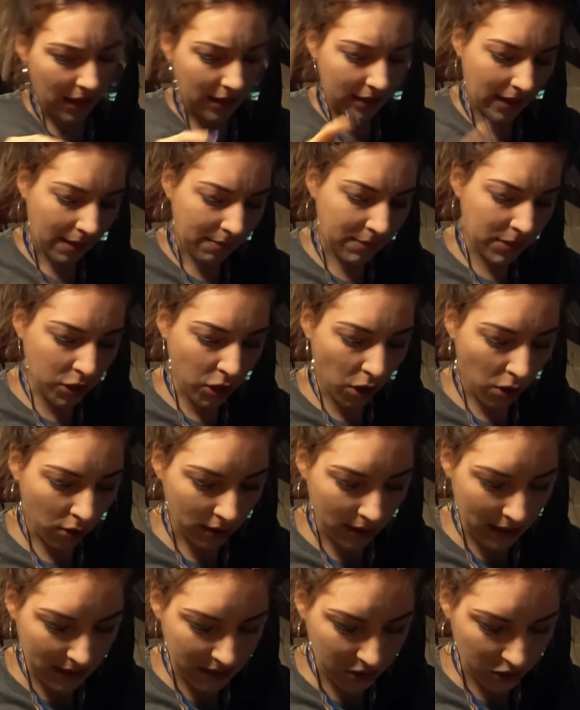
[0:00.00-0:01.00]
Let me go
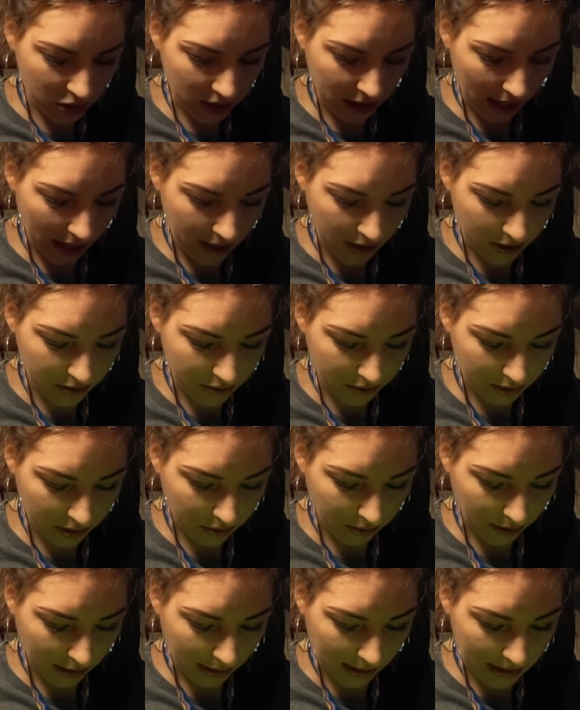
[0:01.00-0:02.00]
on Lester Diners real
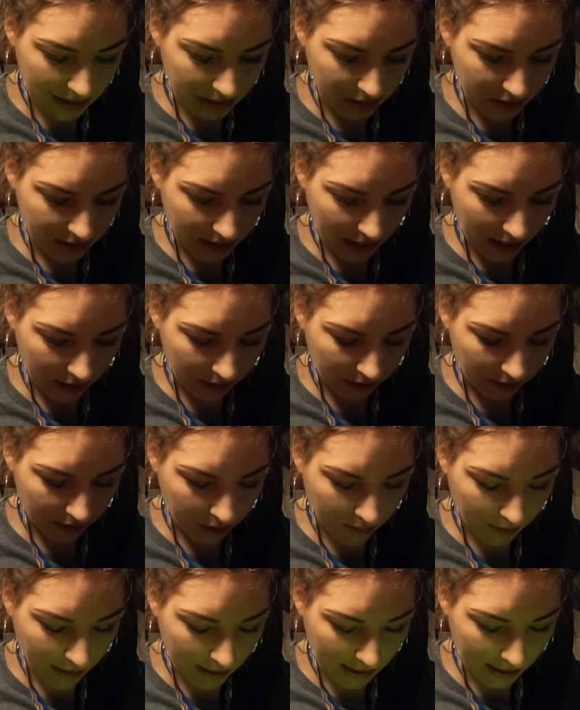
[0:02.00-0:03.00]
quick, Lester's Diner real
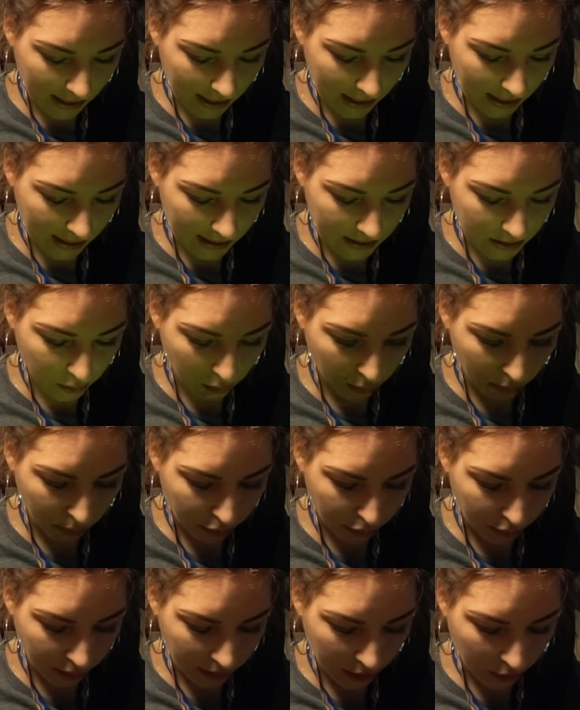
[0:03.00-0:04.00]
quick, and
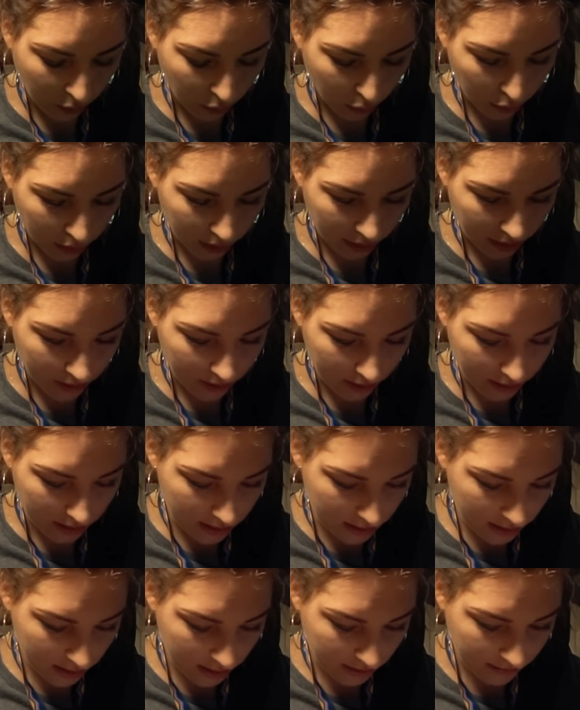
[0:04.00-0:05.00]
pre-order
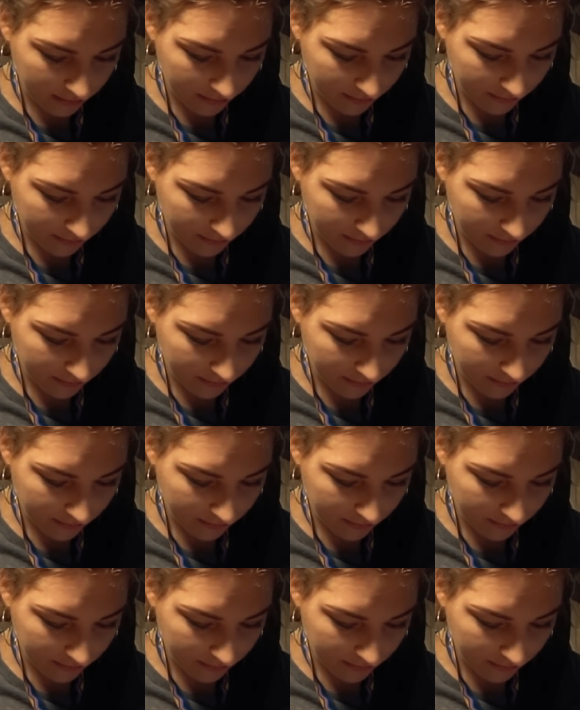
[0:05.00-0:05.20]
this.